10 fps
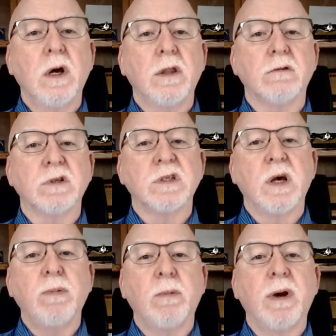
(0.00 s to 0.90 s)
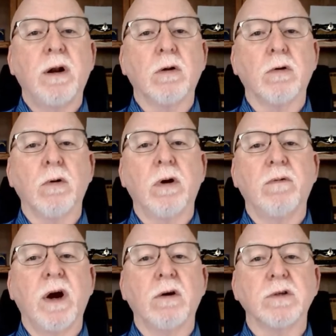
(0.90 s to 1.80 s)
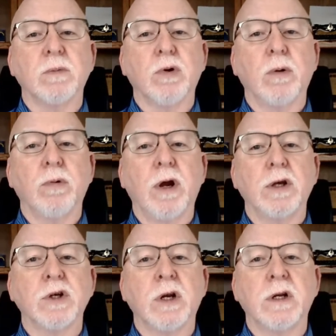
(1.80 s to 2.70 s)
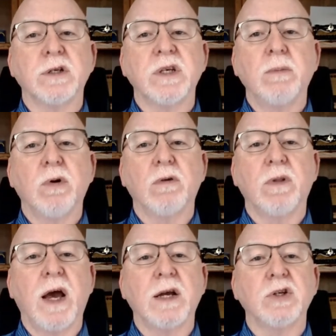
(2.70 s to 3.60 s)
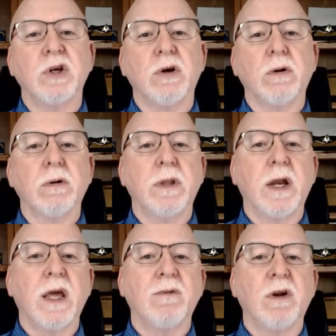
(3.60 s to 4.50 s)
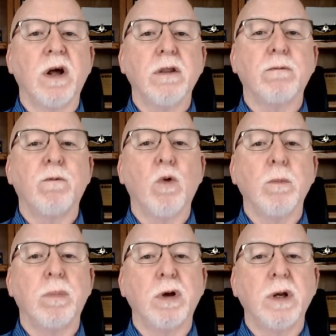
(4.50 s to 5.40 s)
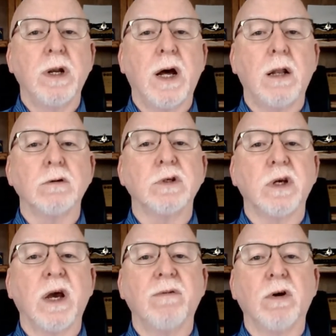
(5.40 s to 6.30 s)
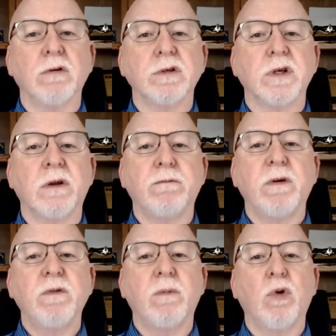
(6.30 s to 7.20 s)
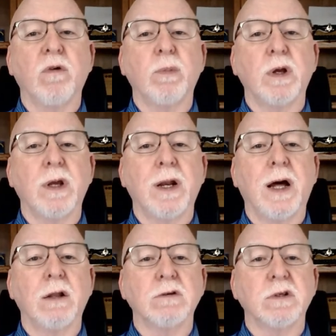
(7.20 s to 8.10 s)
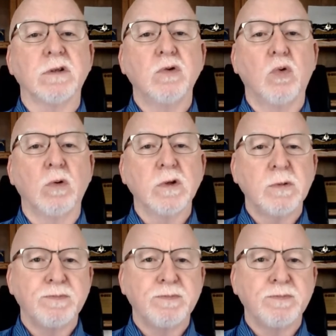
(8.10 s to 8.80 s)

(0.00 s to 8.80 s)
There's a supplemental coronavirus appropriation in December of last year that gave another $4 billion to governors and $54 billion to schools.